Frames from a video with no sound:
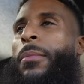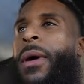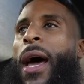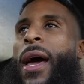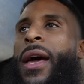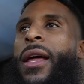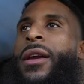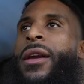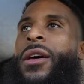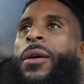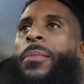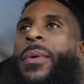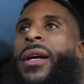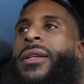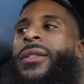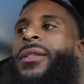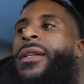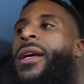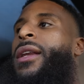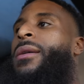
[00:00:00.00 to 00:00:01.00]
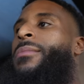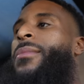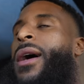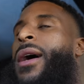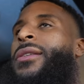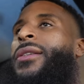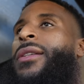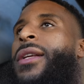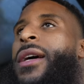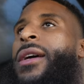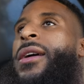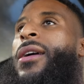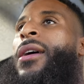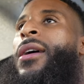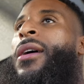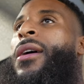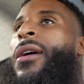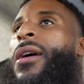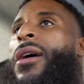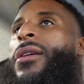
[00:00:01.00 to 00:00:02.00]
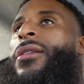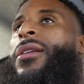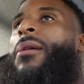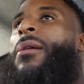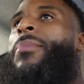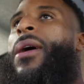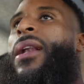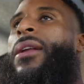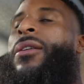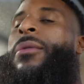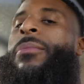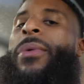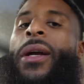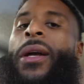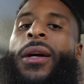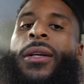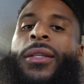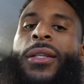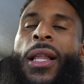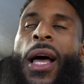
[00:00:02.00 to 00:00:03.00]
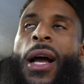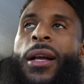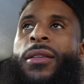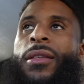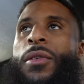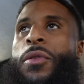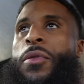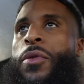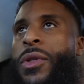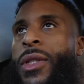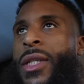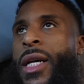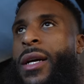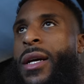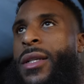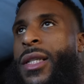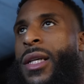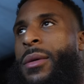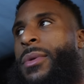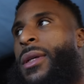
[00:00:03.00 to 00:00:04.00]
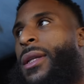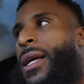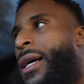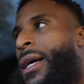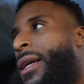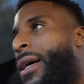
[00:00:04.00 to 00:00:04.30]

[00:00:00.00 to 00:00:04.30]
But I ended up extending my stay, so I'm probably gonna be here till like Tuesday or something like